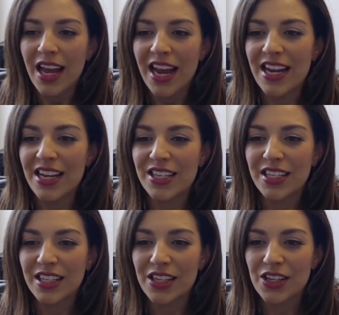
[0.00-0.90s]

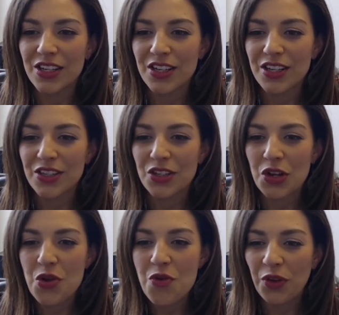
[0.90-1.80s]
and so
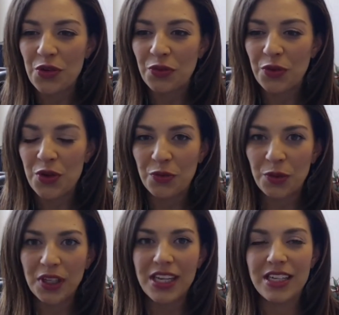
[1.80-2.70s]
you've
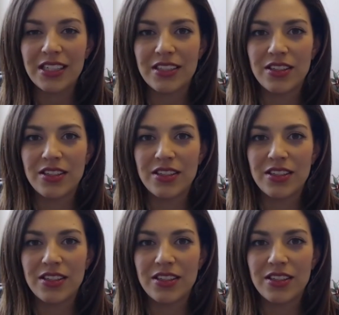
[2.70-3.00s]
really